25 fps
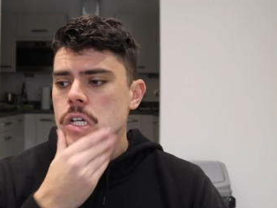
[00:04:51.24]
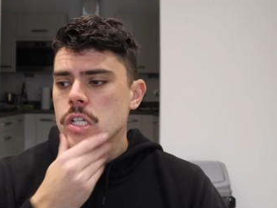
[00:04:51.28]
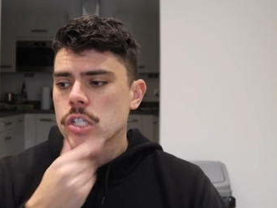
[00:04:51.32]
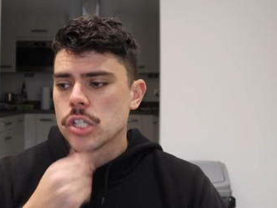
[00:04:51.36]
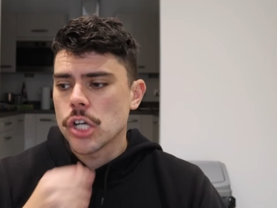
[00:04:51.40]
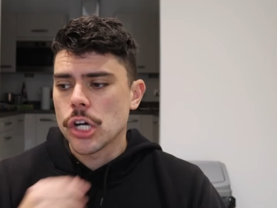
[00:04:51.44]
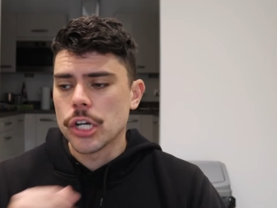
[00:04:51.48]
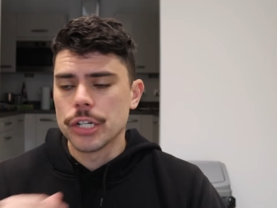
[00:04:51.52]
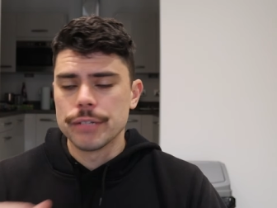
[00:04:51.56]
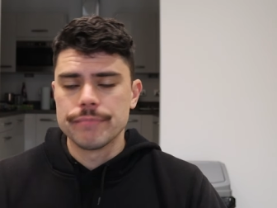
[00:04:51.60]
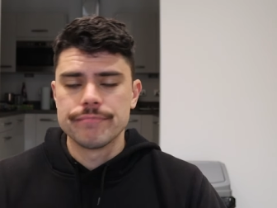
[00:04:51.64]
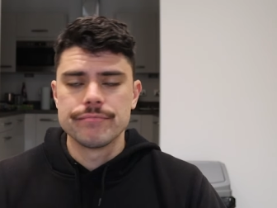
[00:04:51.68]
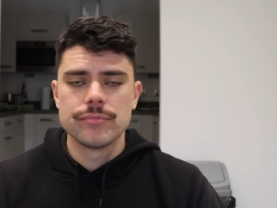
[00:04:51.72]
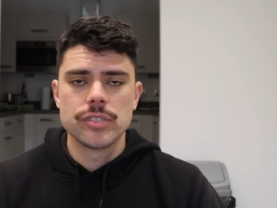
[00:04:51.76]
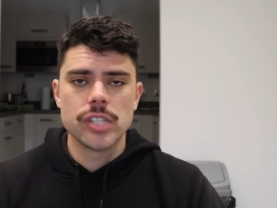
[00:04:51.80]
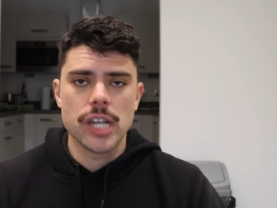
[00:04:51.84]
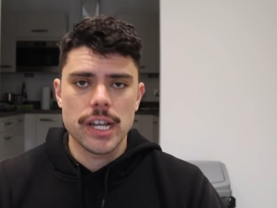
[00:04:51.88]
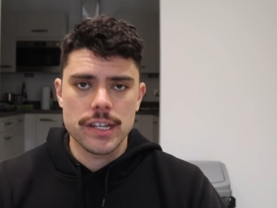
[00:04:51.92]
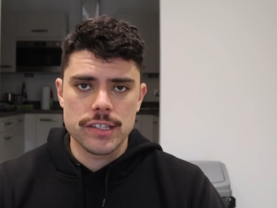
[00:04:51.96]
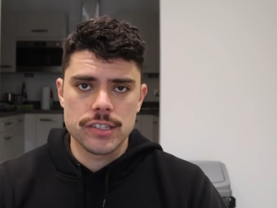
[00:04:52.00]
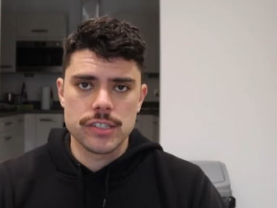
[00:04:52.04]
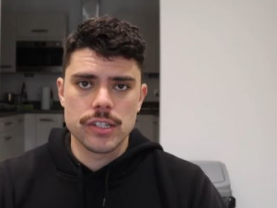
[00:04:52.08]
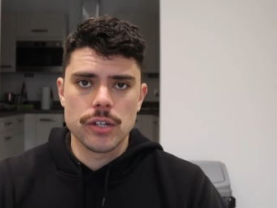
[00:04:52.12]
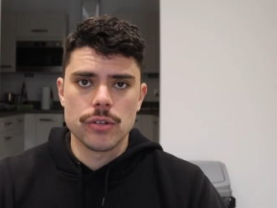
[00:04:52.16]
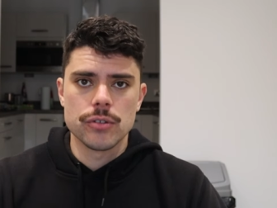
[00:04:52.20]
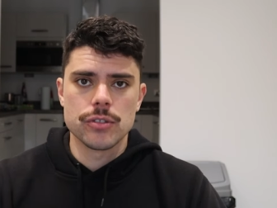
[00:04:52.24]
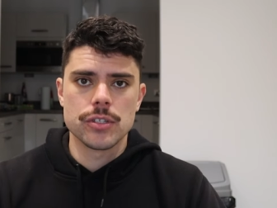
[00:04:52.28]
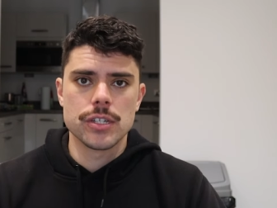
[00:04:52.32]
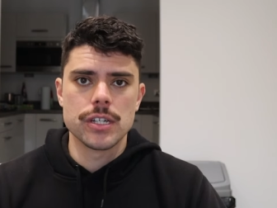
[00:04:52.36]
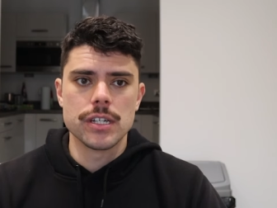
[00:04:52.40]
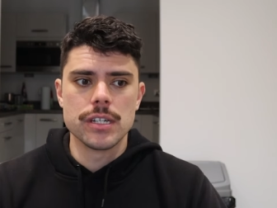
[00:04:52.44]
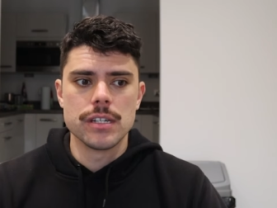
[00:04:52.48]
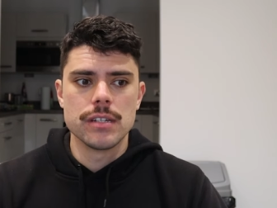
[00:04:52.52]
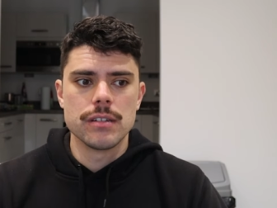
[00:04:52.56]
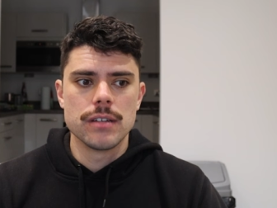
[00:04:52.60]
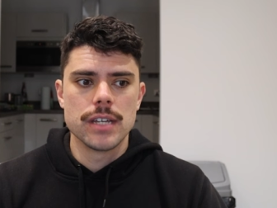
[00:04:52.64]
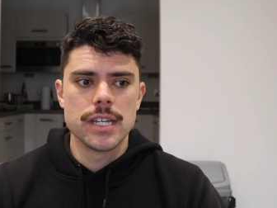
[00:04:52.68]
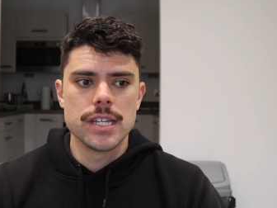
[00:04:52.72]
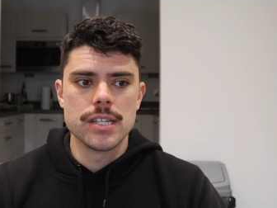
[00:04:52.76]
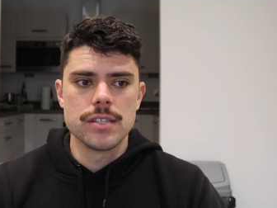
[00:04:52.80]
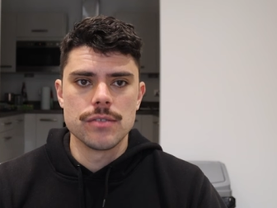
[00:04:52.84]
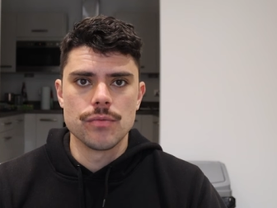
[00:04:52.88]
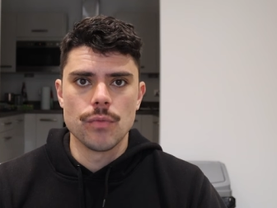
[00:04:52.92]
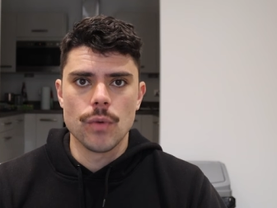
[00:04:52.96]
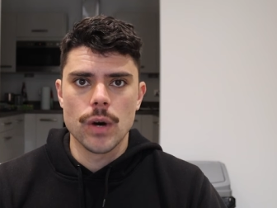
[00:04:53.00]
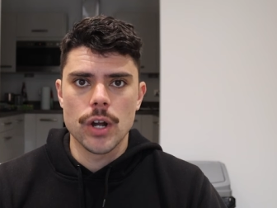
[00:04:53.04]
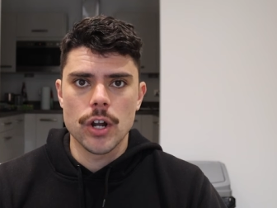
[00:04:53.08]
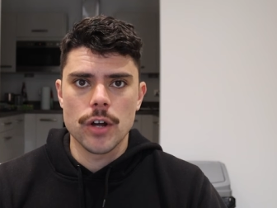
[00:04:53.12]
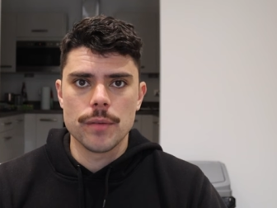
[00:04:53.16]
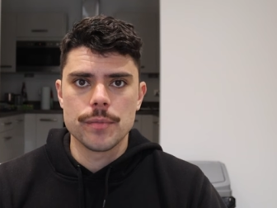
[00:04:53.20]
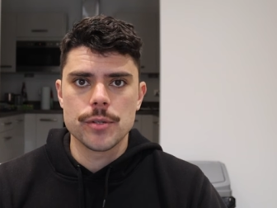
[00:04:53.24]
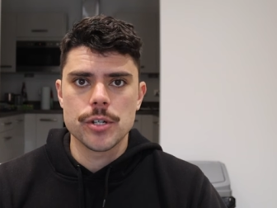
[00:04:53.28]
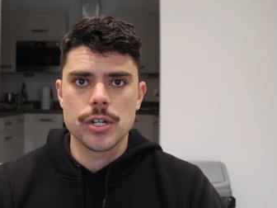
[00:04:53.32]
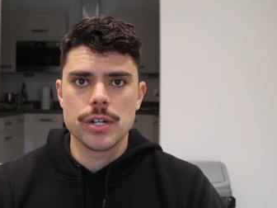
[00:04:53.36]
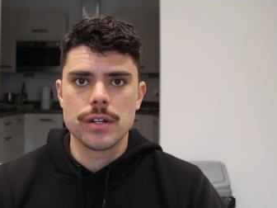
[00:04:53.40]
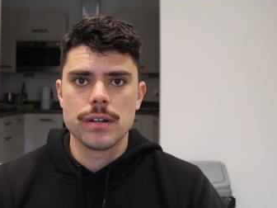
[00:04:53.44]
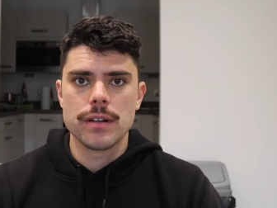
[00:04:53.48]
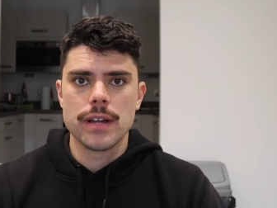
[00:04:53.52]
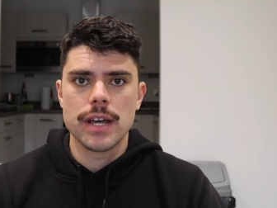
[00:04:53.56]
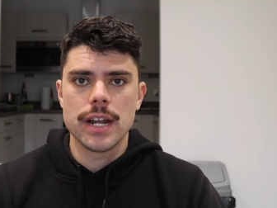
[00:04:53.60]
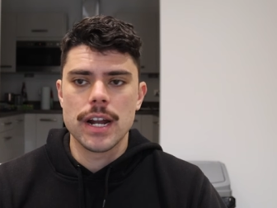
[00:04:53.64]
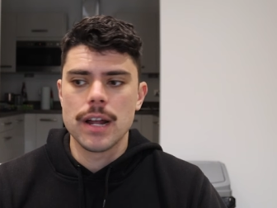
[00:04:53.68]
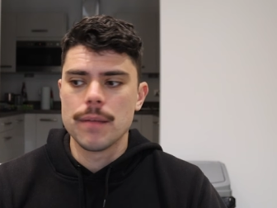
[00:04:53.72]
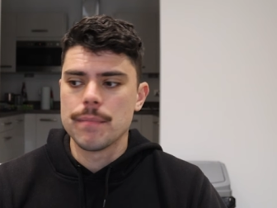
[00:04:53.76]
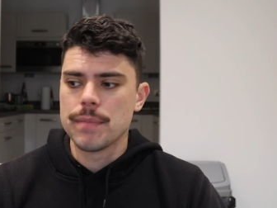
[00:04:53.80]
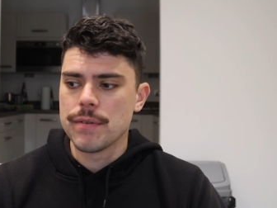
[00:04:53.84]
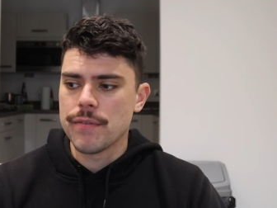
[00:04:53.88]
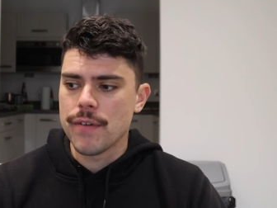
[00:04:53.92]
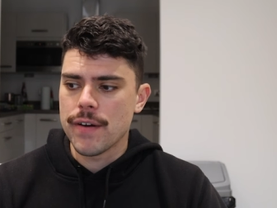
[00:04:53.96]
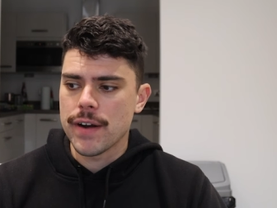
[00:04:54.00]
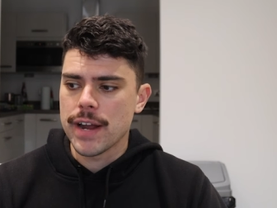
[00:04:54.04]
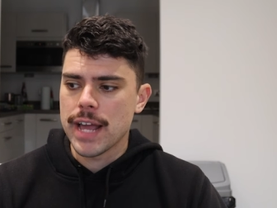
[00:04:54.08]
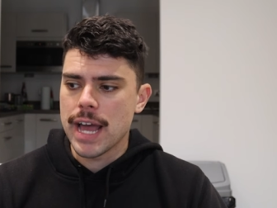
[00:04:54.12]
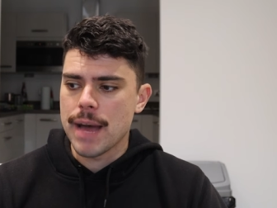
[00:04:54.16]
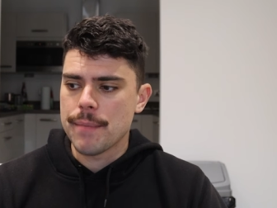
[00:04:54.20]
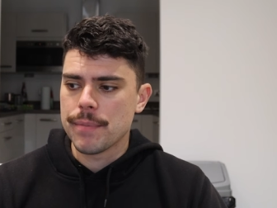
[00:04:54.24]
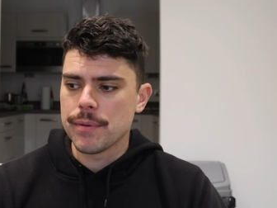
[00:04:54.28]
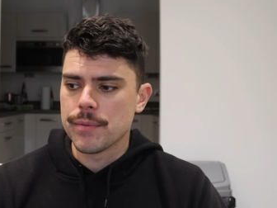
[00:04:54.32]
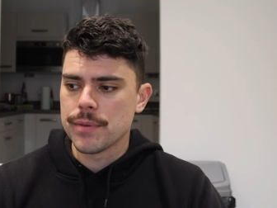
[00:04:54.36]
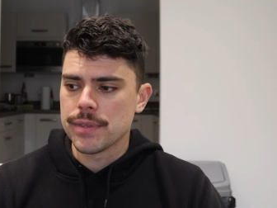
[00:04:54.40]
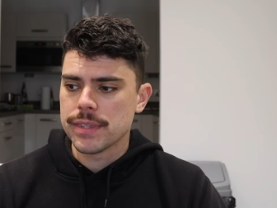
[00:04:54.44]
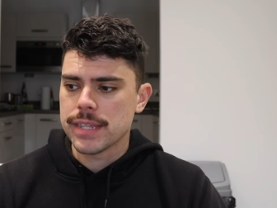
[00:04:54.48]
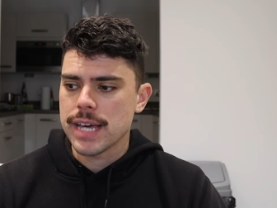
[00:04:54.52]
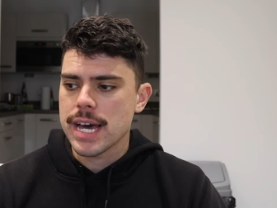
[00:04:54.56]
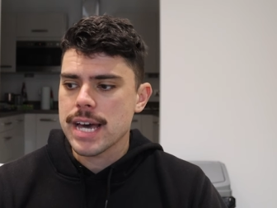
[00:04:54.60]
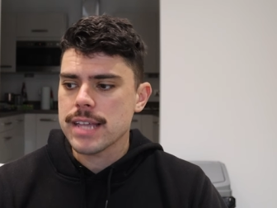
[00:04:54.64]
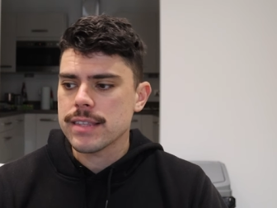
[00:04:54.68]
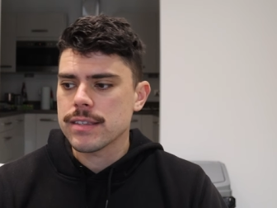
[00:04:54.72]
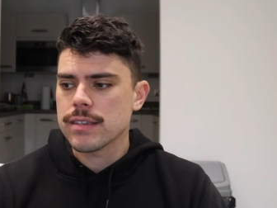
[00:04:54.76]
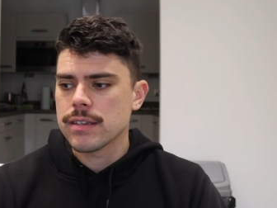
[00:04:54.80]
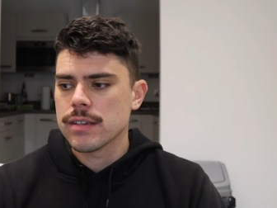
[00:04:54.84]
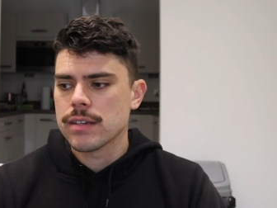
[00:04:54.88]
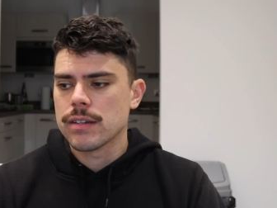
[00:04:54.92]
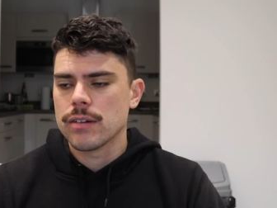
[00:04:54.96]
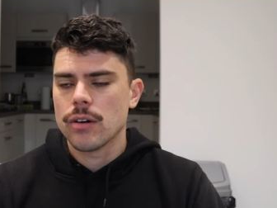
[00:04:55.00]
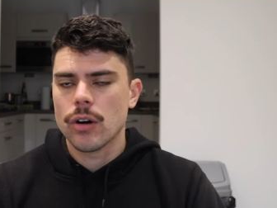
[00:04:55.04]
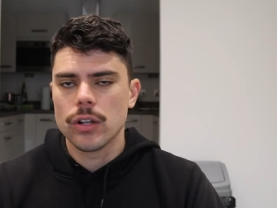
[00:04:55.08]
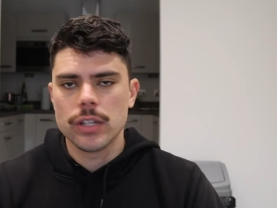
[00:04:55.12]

So Zach Kostelski is one option, and I'd be very happy with that.